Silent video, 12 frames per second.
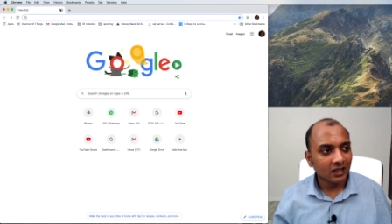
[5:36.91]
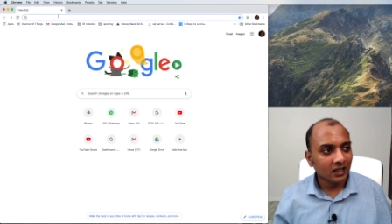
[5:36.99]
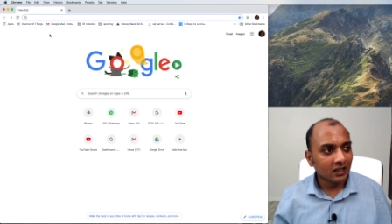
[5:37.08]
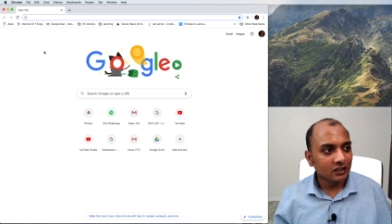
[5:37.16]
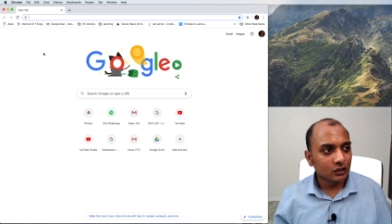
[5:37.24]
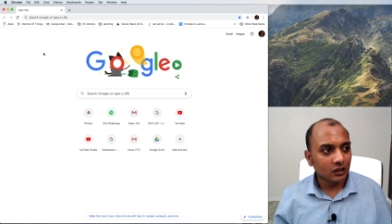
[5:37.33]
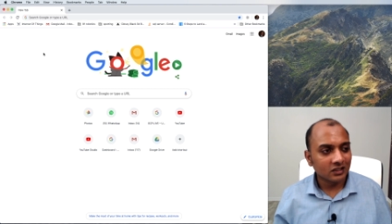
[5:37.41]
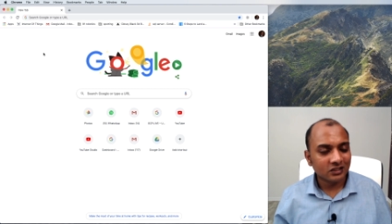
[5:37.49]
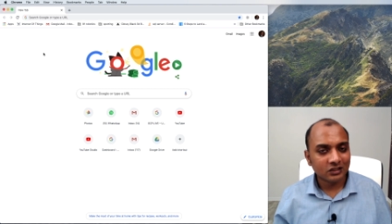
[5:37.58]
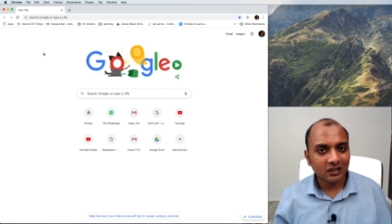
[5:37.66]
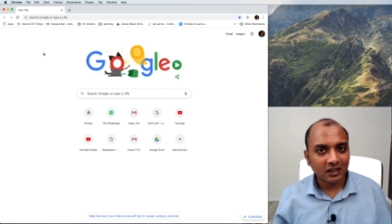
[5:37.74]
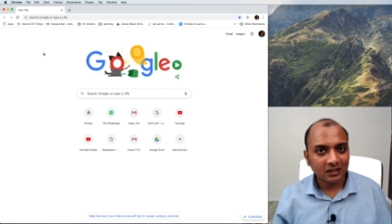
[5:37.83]
So let's
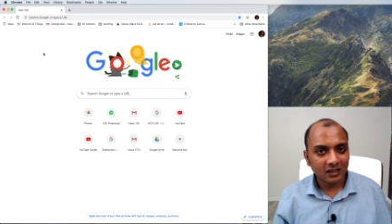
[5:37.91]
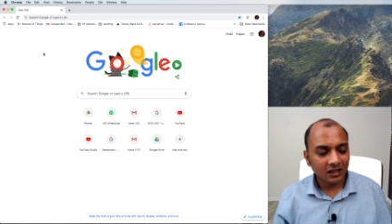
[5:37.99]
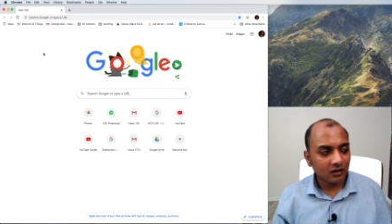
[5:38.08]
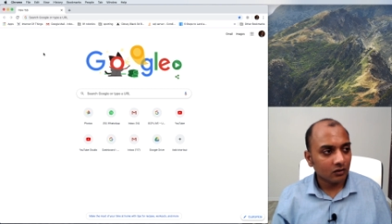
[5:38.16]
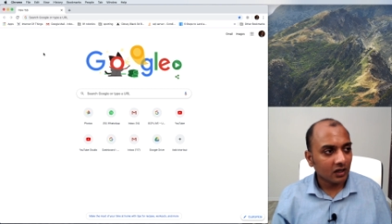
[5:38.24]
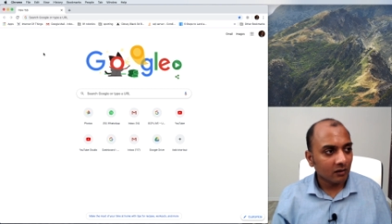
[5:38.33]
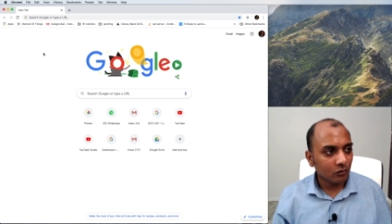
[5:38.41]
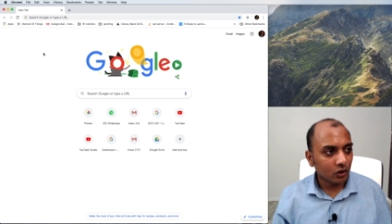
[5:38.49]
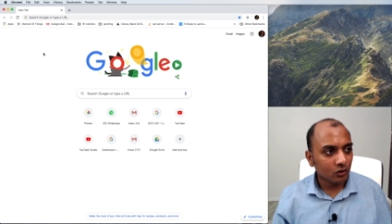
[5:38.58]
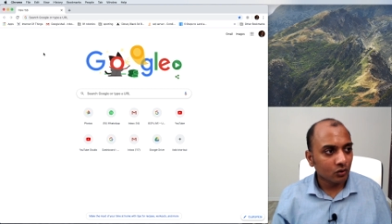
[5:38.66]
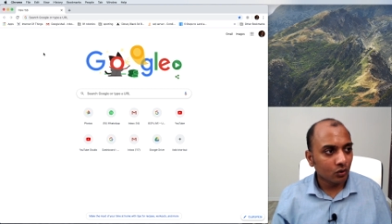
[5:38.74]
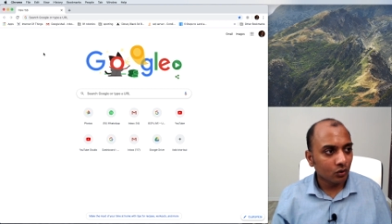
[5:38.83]
try that out. I'm going to
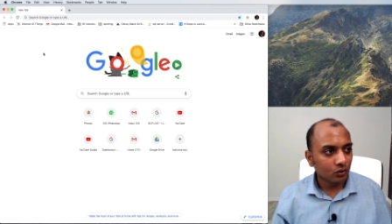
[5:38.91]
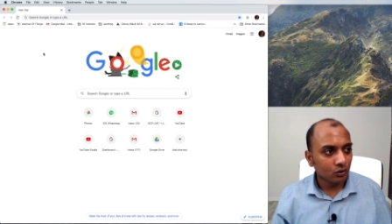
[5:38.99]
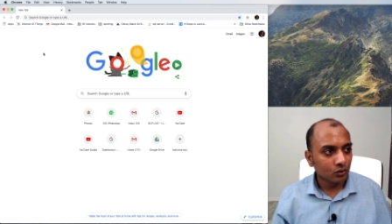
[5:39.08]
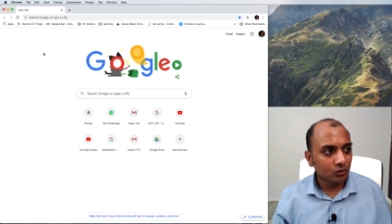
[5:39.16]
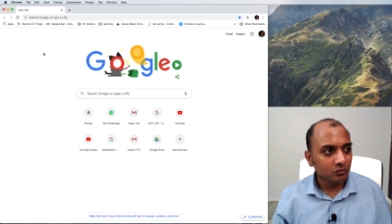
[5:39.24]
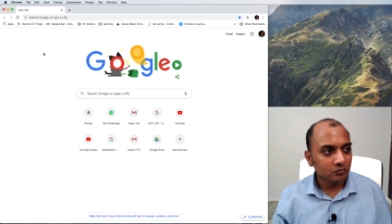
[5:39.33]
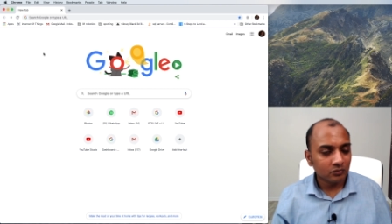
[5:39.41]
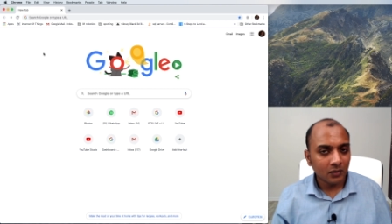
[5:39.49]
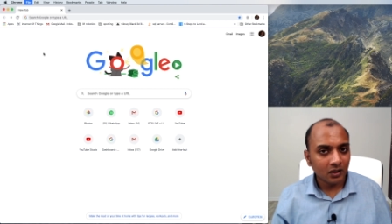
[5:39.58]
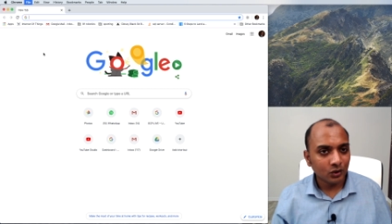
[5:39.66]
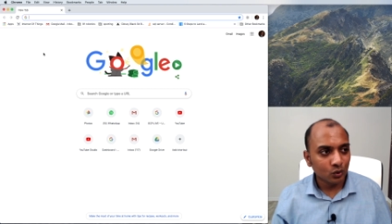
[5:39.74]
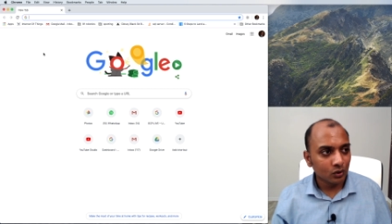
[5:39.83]
go to
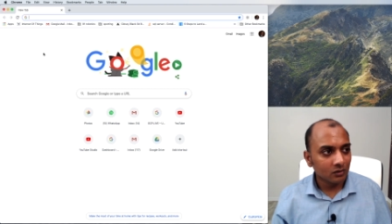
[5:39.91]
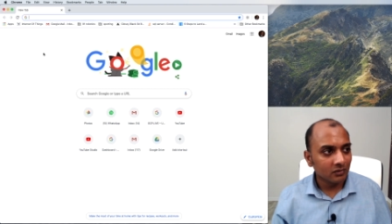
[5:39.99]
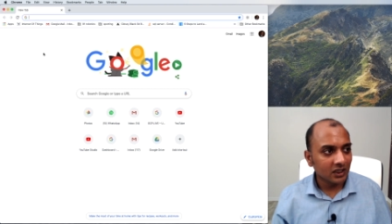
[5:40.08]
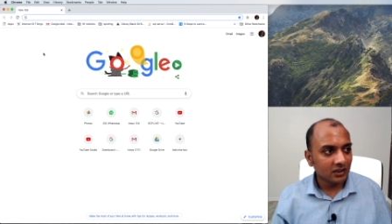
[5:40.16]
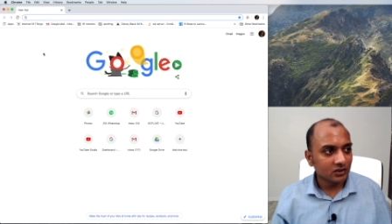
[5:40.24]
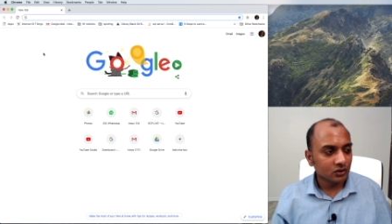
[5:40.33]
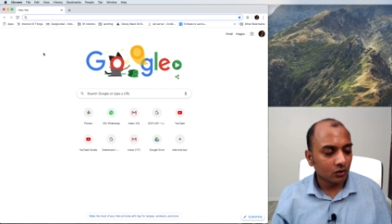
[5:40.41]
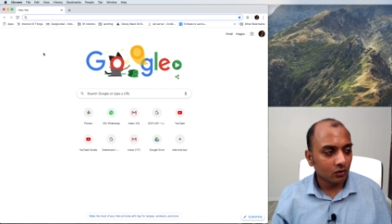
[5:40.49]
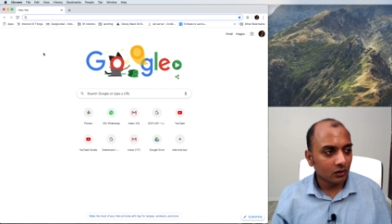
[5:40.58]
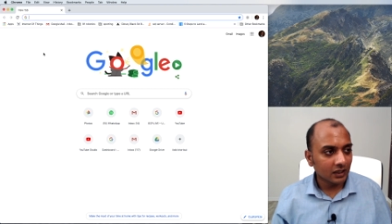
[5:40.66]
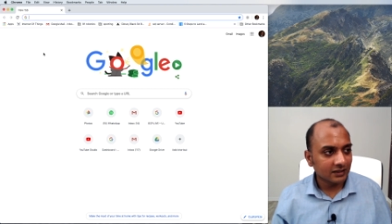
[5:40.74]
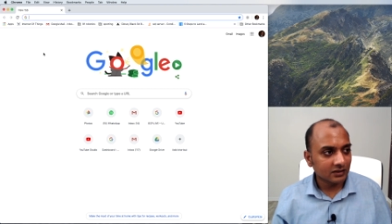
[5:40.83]
Google Meet. So
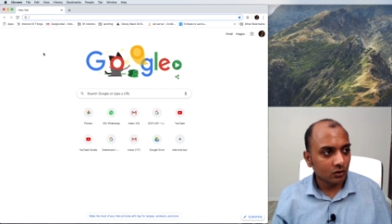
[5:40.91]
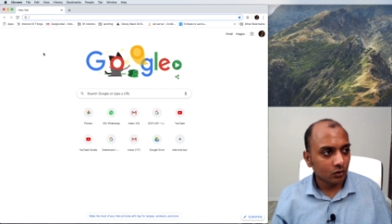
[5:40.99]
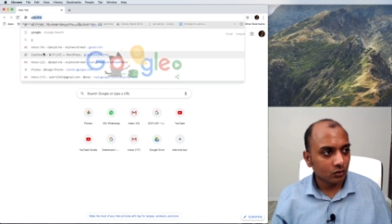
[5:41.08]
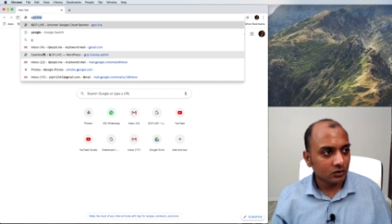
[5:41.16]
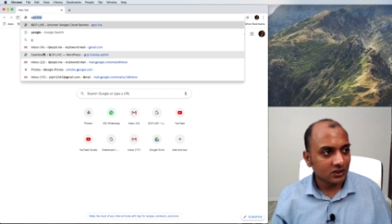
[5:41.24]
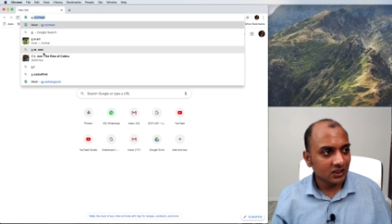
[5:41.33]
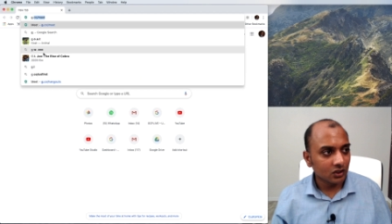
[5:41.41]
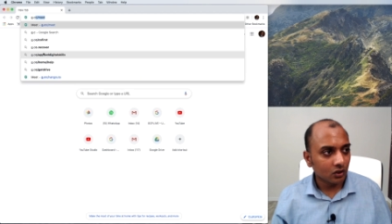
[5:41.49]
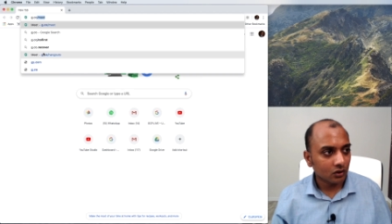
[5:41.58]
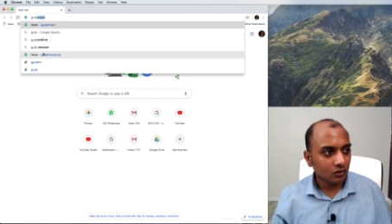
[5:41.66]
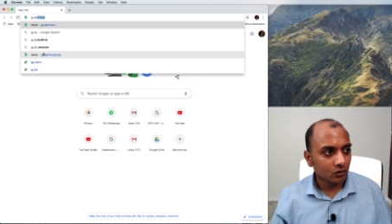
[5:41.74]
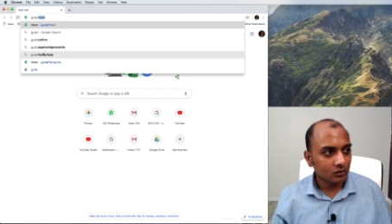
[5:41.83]
let's go to
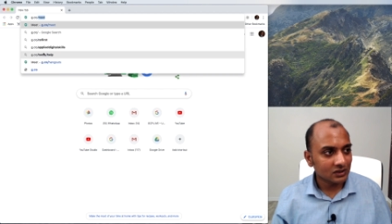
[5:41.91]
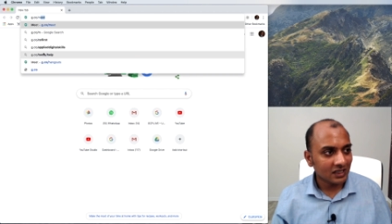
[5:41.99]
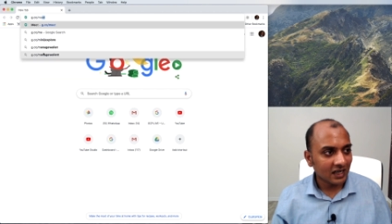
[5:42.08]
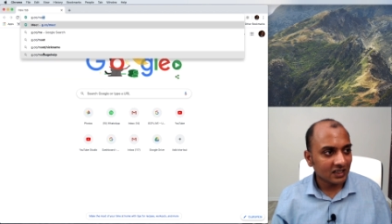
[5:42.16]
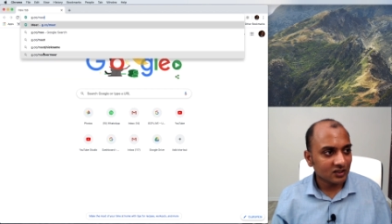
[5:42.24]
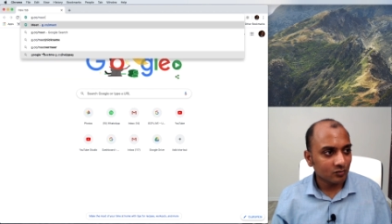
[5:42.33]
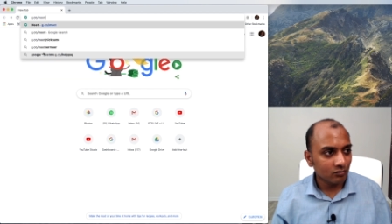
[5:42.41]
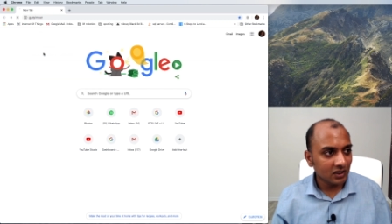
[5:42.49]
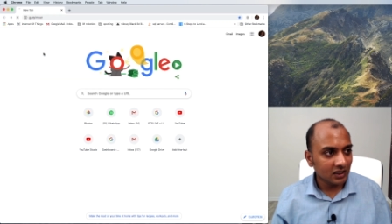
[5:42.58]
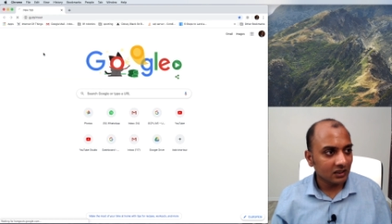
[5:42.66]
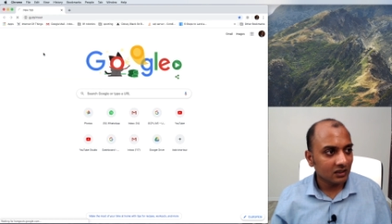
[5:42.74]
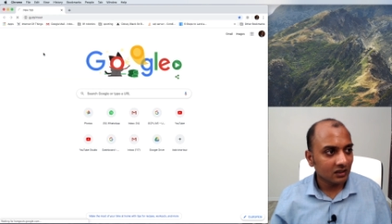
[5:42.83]
g.co/meet